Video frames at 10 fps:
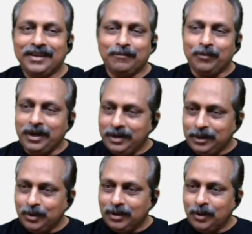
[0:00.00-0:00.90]
Very
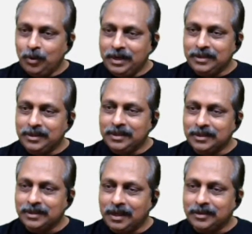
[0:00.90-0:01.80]
good. Who is
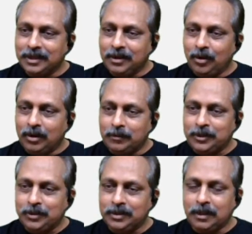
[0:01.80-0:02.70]
this? I think a lot of
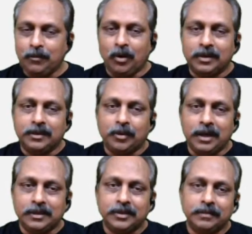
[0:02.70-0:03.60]
students have got it
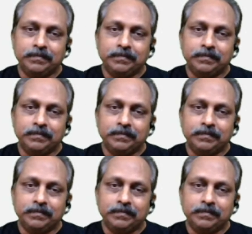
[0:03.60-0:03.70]
right.